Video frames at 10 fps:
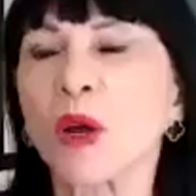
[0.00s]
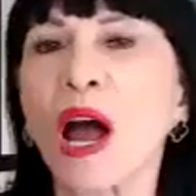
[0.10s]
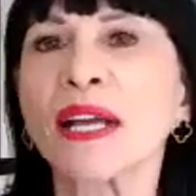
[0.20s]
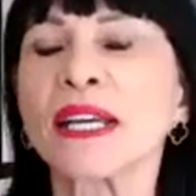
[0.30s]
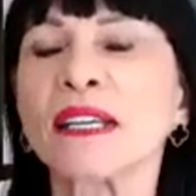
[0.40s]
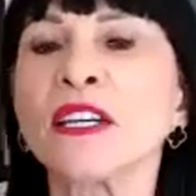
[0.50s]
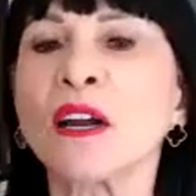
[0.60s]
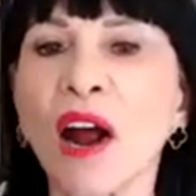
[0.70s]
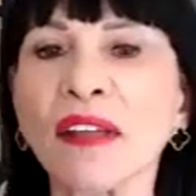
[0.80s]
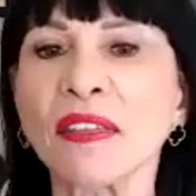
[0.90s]

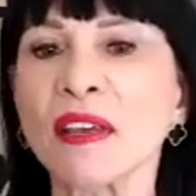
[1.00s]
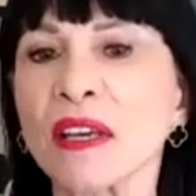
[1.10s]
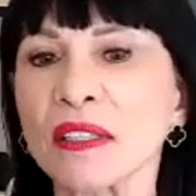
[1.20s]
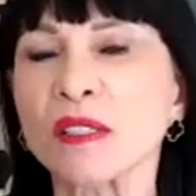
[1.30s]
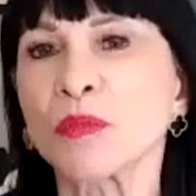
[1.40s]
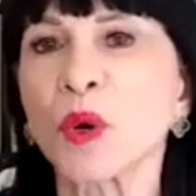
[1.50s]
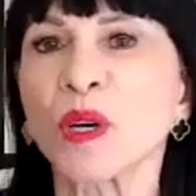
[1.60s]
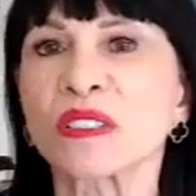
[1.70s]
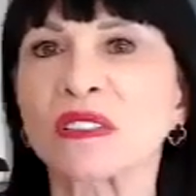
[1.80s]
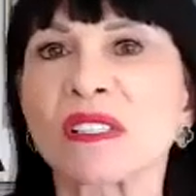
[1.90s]
I think it's
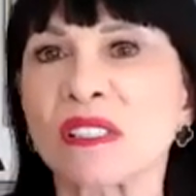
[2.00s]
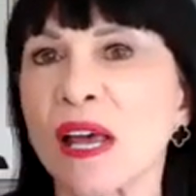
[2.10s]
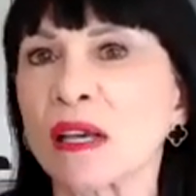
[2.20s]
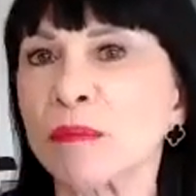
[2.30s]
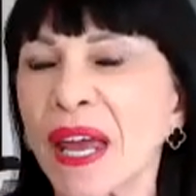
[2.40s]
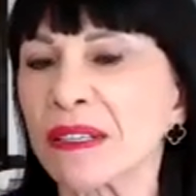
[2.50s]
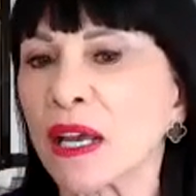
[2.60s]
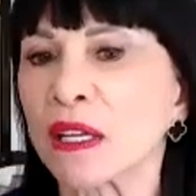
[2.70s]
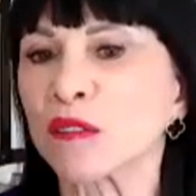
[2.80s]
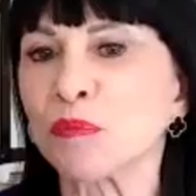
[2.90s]
important to segment
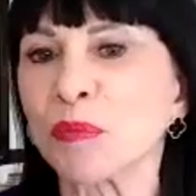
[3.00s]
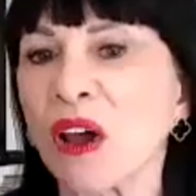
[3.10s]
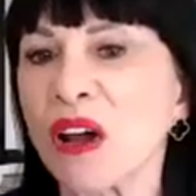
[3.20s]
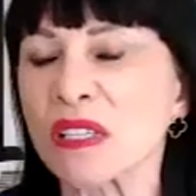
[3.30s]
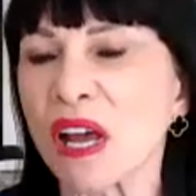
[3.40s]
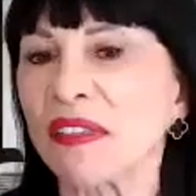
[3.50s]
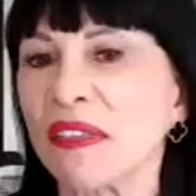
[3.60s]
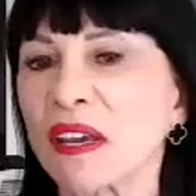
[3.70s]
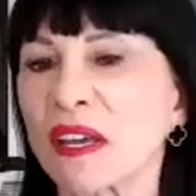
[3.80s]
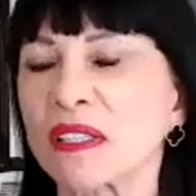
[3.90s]
it because I
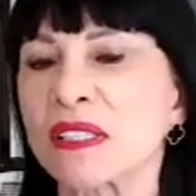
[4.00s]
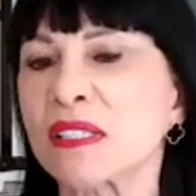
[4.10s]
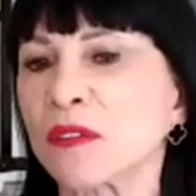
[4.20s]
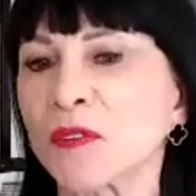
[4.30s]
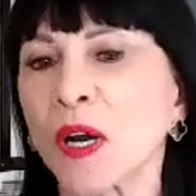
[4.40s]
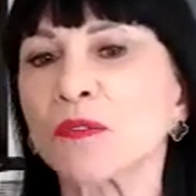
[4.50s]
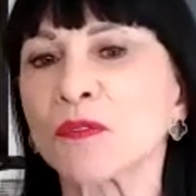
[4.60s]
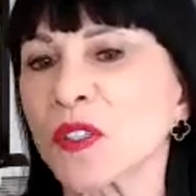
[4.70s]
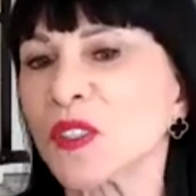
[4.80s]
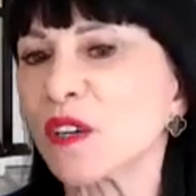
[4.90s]
think it's different
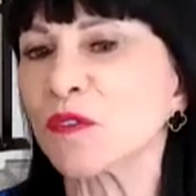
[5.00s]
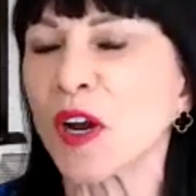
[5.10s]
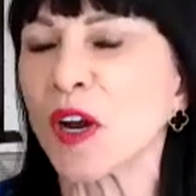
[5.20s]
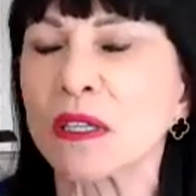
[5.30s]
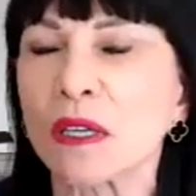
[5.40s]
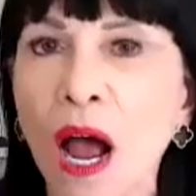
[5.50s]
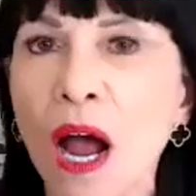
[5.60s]
for different